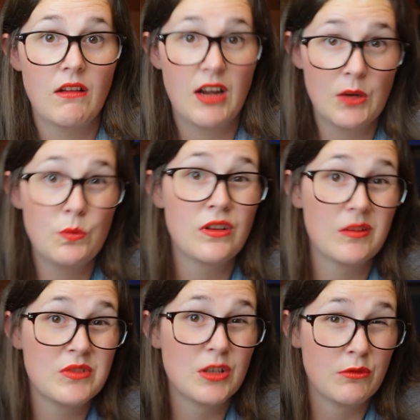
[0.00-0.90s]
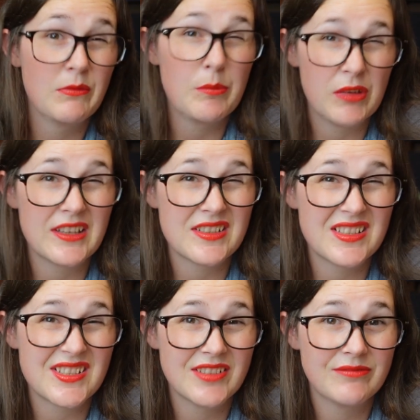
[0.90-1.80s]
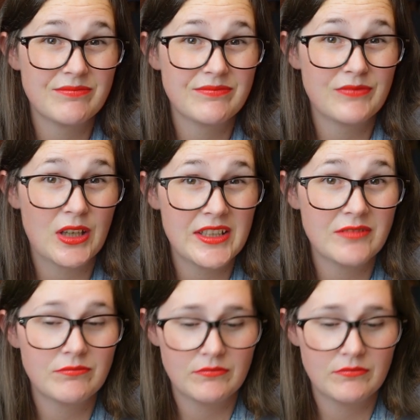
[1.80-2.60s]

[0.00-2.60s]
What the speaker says: I will double my prices, right?